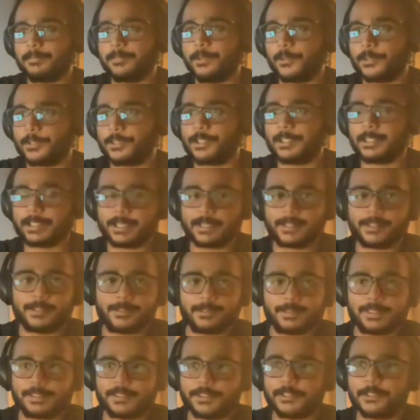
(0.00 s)
blockchain tech
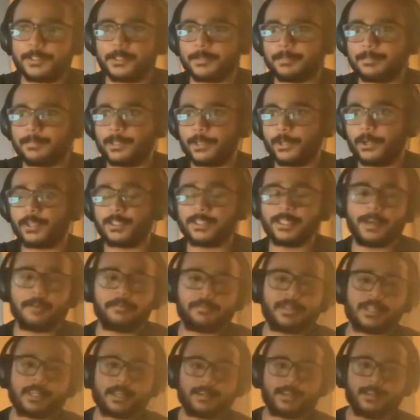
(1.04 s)
this year. Lots
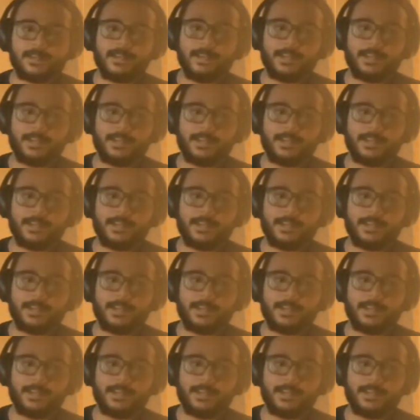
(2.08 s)
happening.